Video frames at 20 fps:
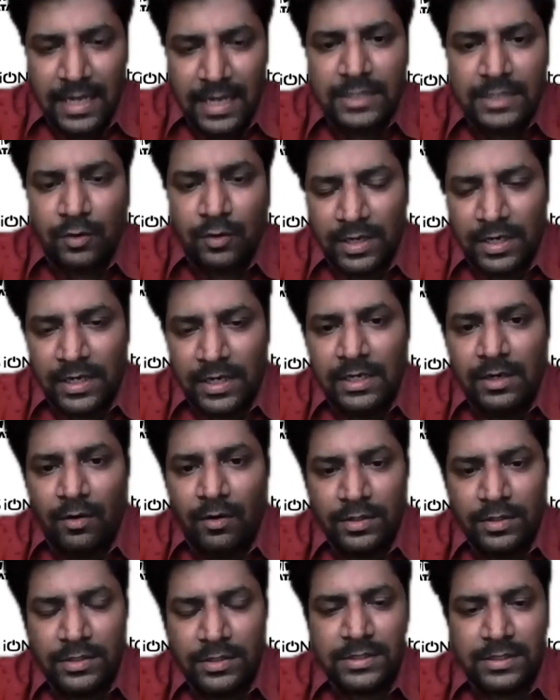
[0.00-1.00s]
has already
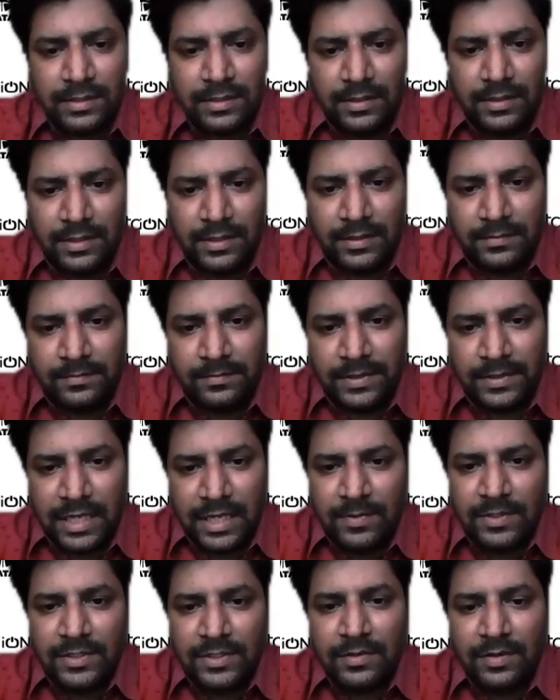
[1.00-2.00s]
launched
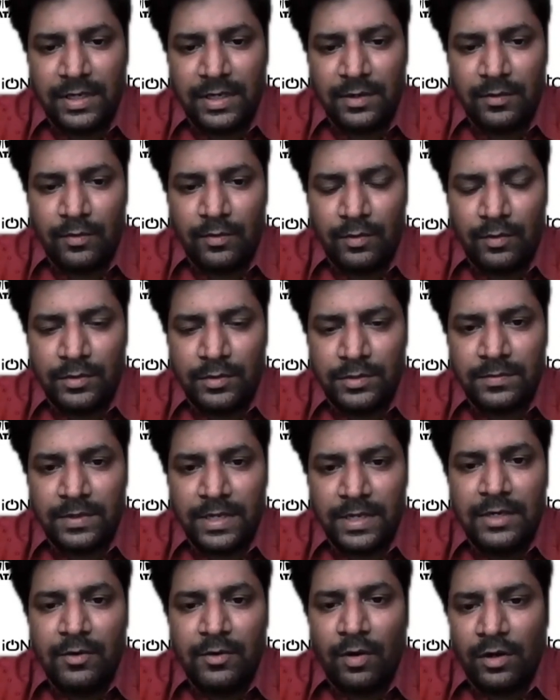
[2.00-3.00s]
cybersecurity course
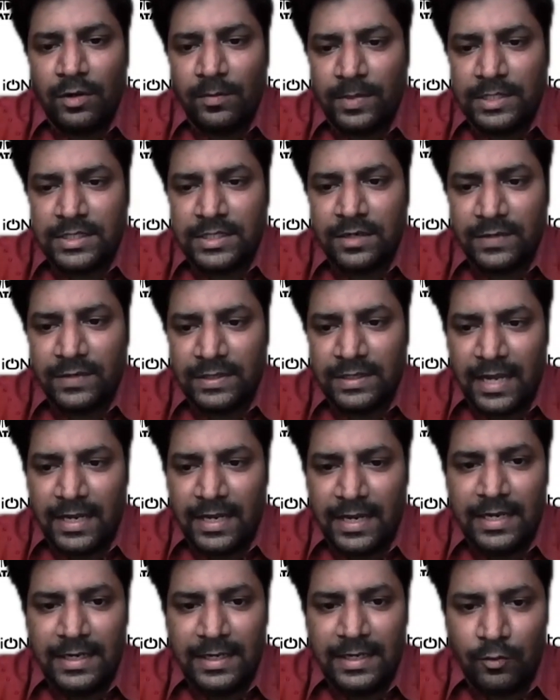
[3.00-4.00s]
in collaboration with
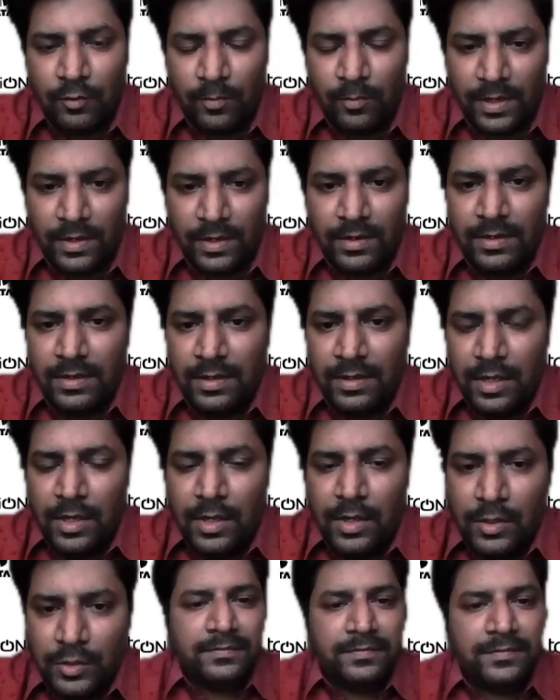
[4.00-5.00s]
IIT Roper.
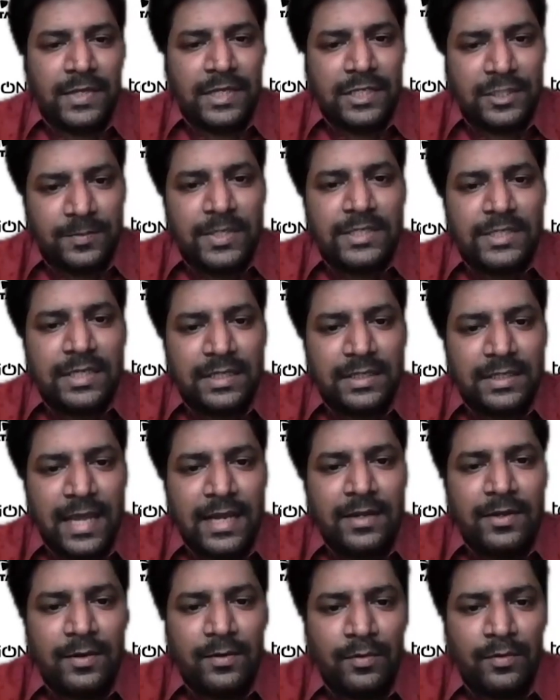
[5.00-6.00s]
A special
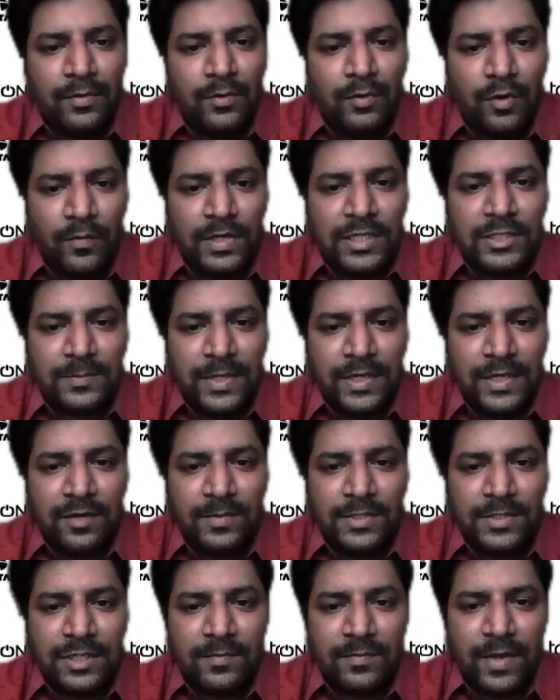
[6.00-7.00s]
thank you to our speaker,
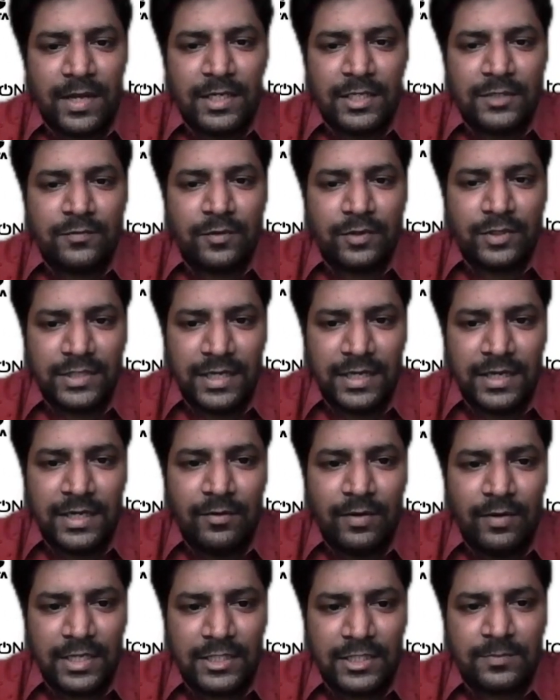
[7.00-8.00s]
Mr. Bhagesh, for sharing
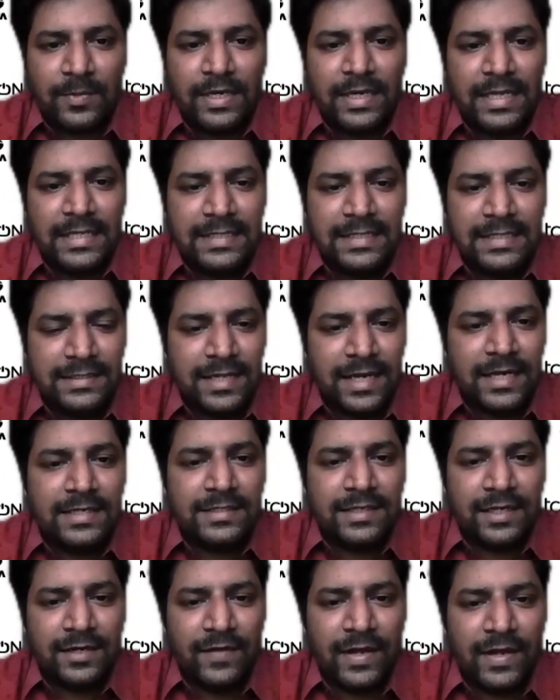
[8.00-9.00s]
your expertise,
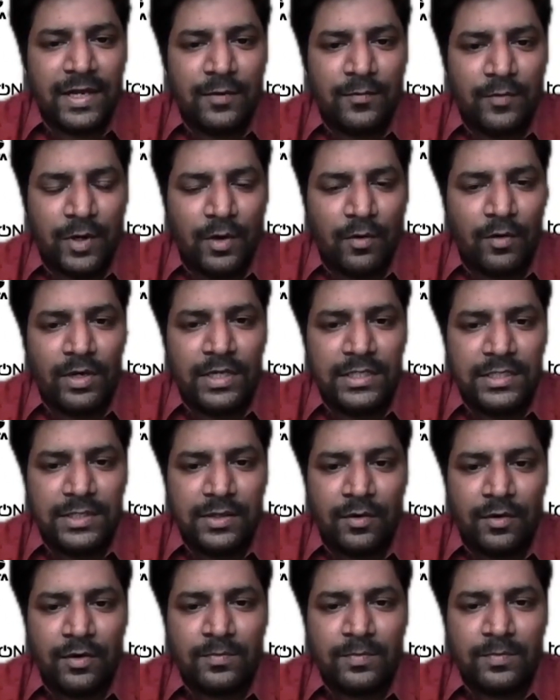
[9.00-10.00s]
insights, and valuable knowledge.
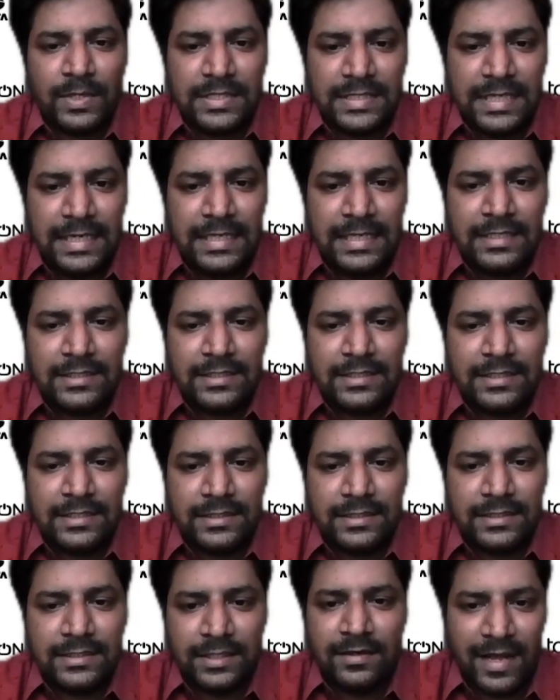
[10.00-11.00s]
Your
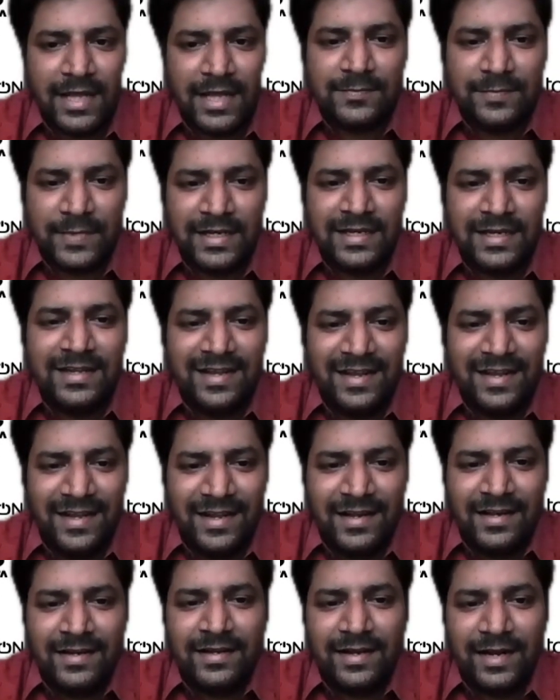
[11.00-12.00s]
presentation has been
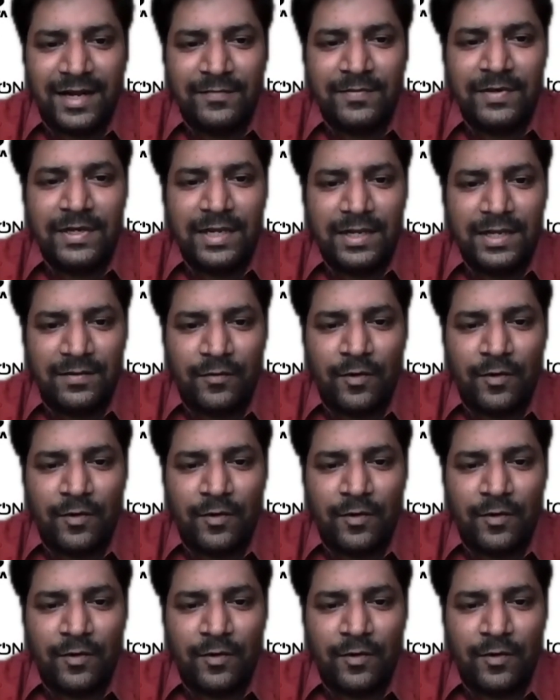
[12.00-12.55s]
incredibly